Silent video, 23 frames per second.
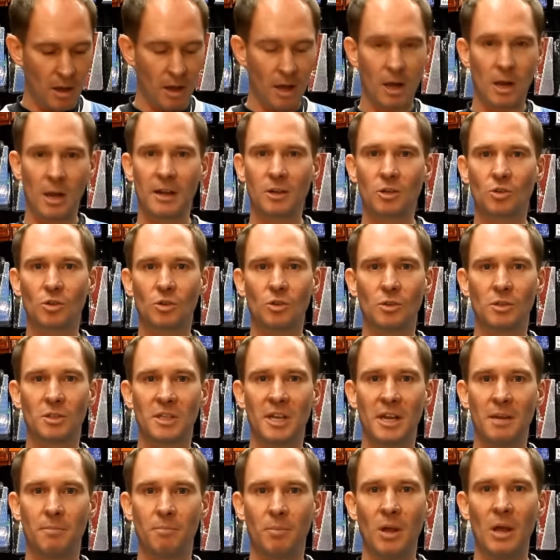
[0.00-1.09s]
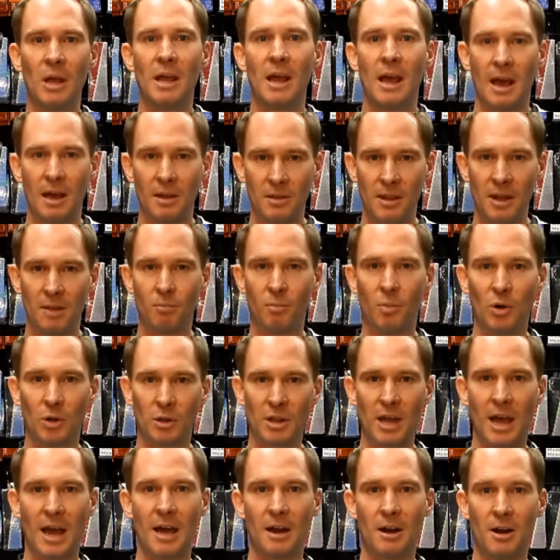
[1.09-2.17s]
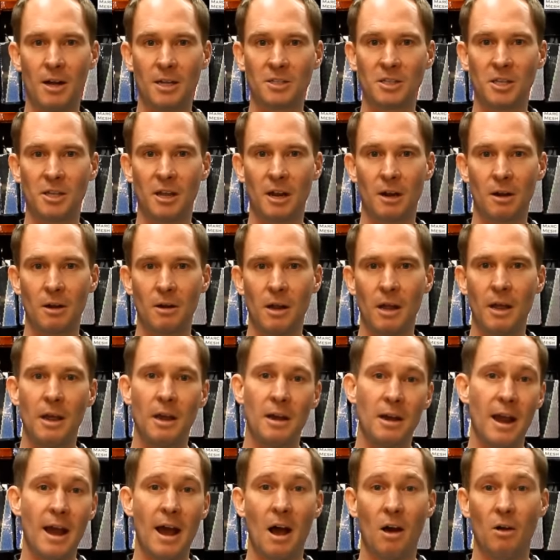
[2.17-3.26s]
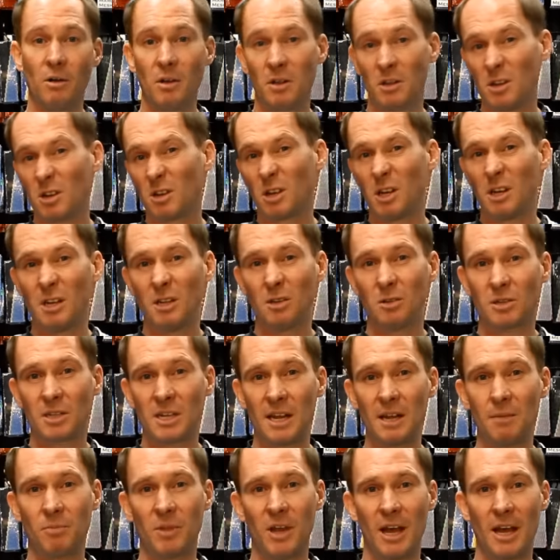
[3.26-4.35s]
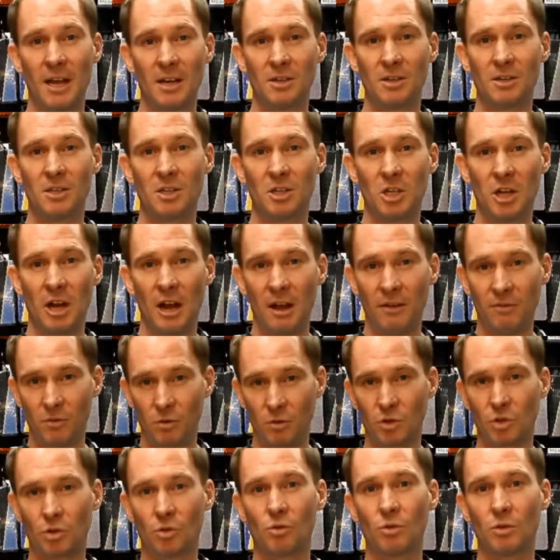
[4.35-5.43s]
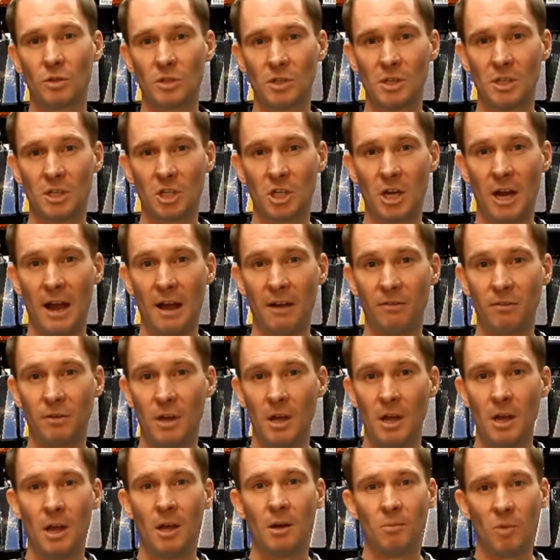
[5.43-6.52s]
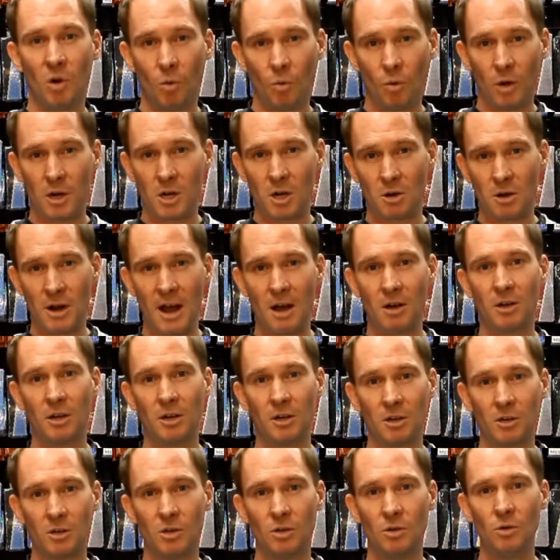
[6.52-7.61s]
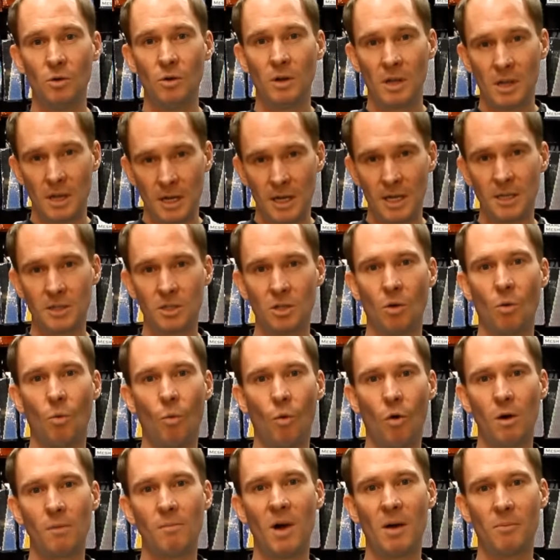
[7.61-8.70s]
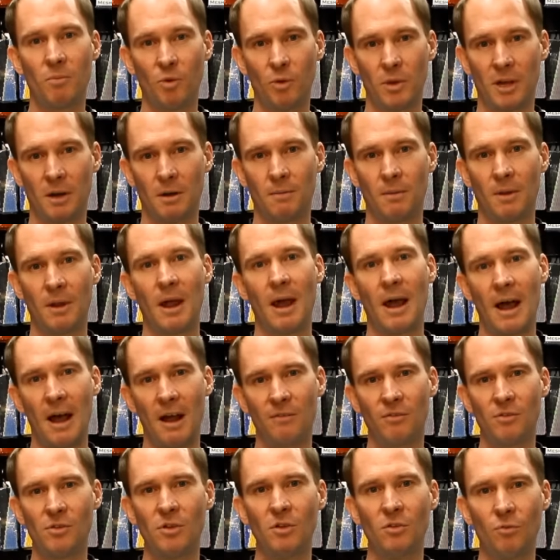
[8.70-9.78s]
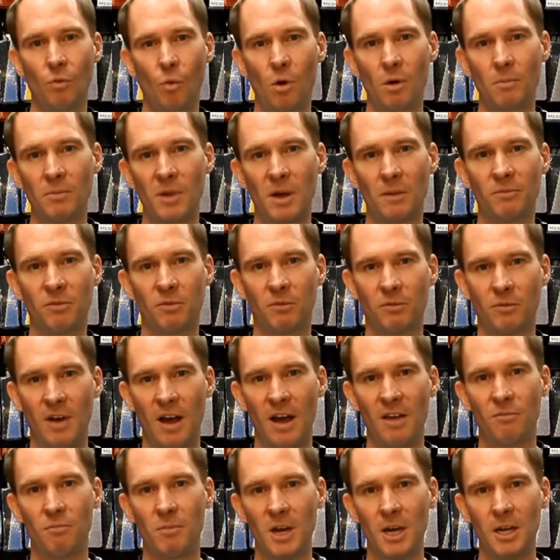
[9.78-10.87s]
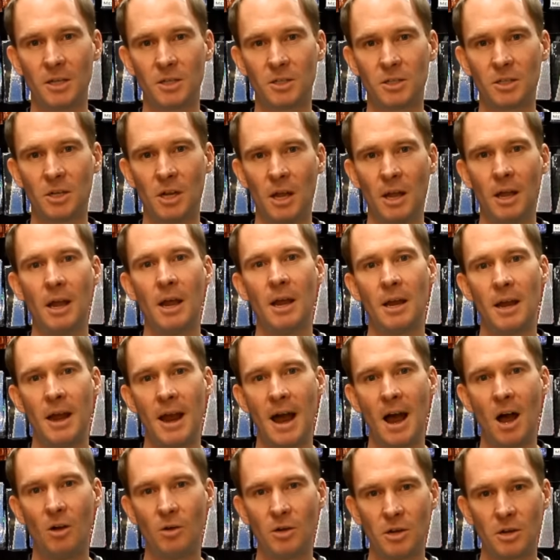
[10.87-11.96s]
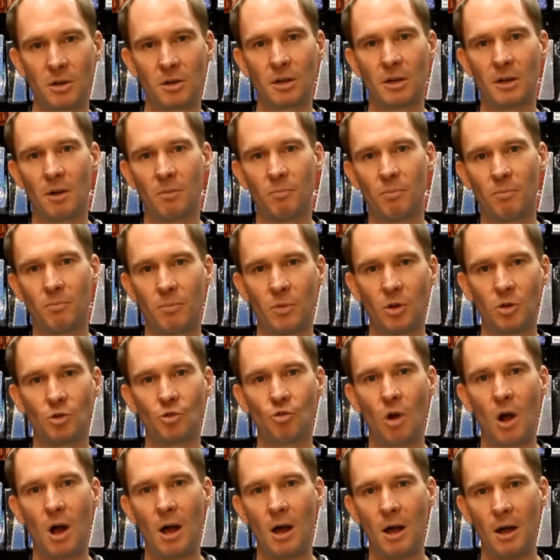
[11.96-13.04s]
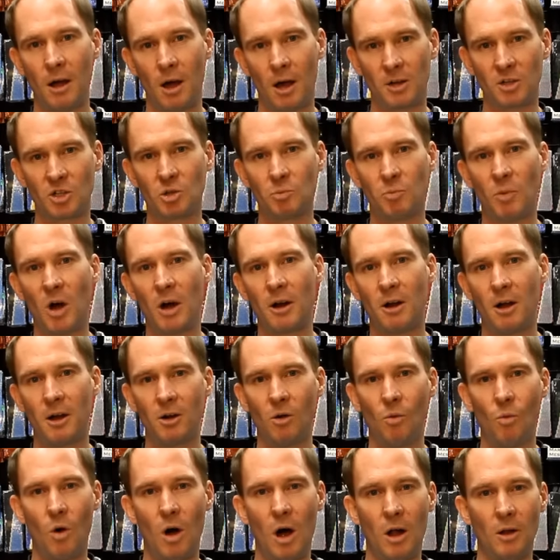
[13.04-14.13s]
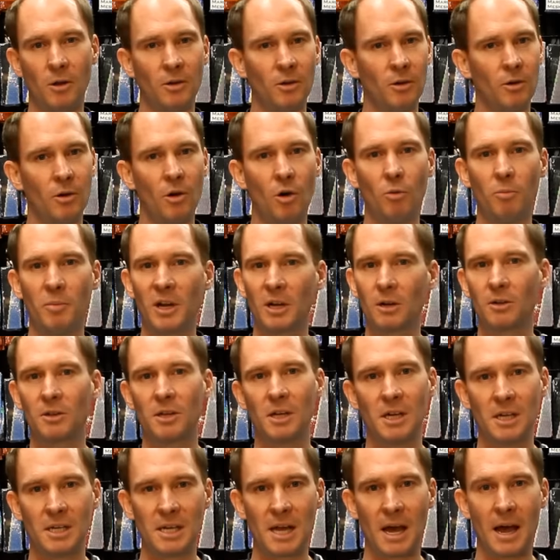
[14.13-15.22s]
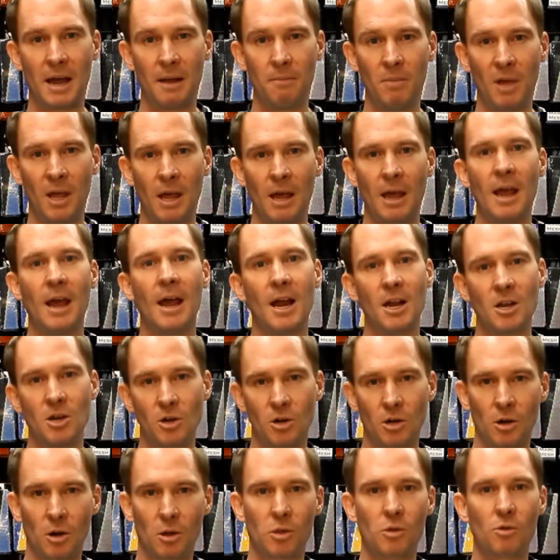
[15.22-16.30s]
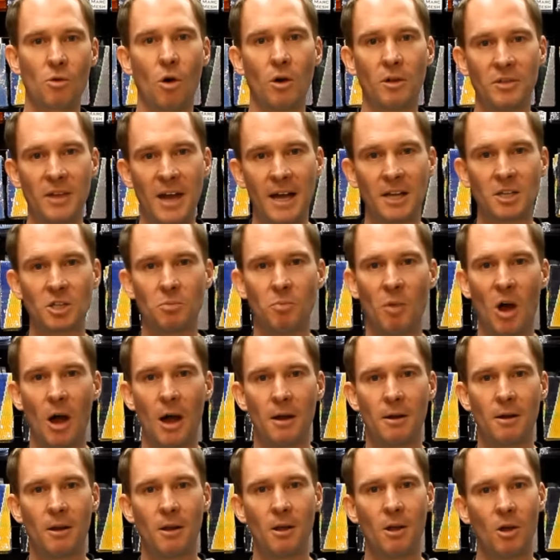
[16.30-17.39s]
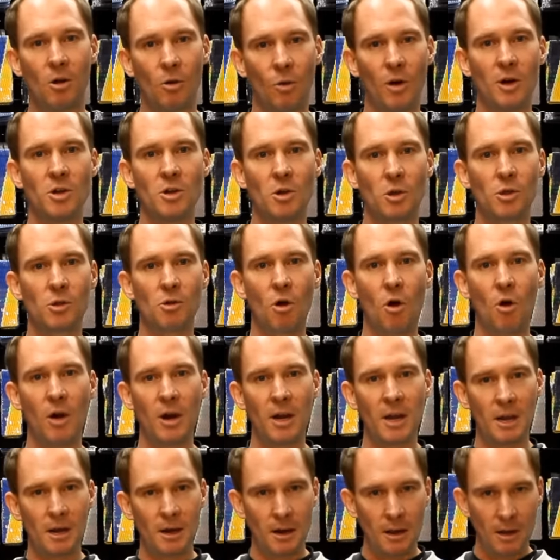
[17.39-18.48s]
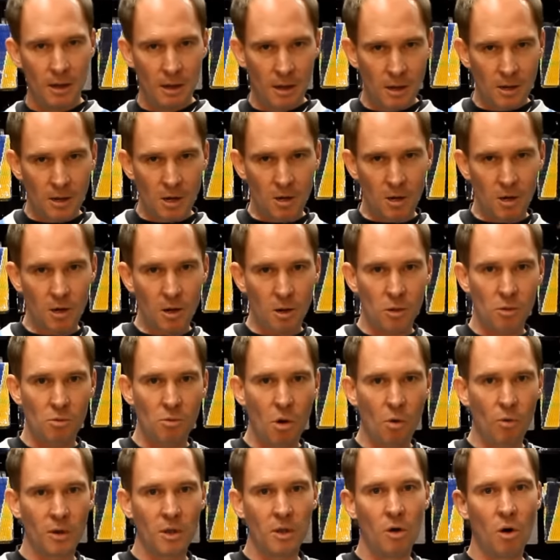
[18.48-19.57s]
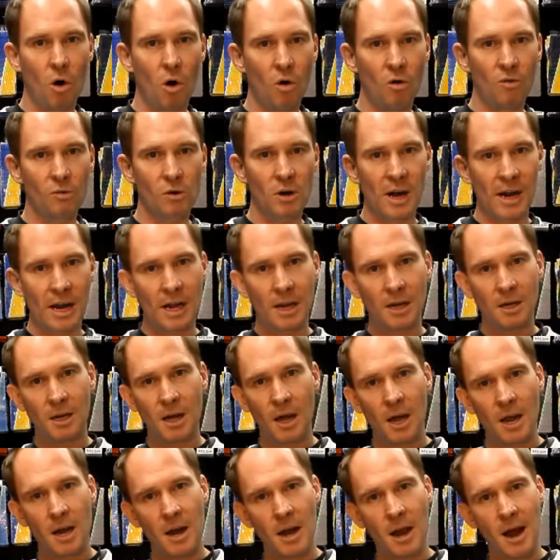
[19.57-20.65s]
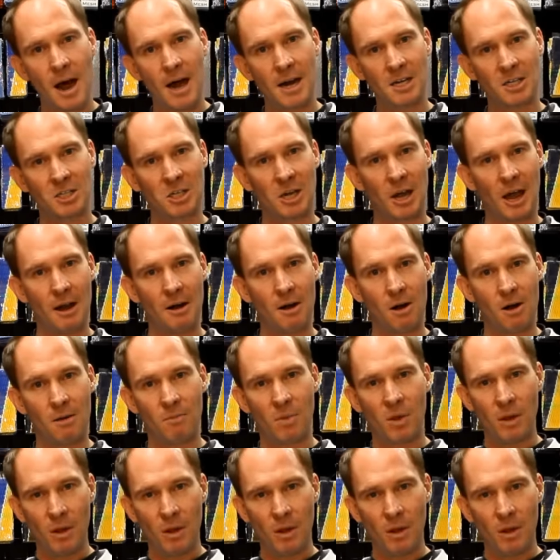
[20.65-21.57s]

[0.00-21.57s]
electrical tape and then put the head onto there. Now, you can either tape the head to the shaft or screw it to the shaft, but what you're now going to do is warm up with it. After you've warmed up for 5 minutes, now you're going to draw a spot on a wall, no bigger than a dime, and you're going to throw at that spot. When you throw at it, you're going to throw with an overhand, not a sidearm.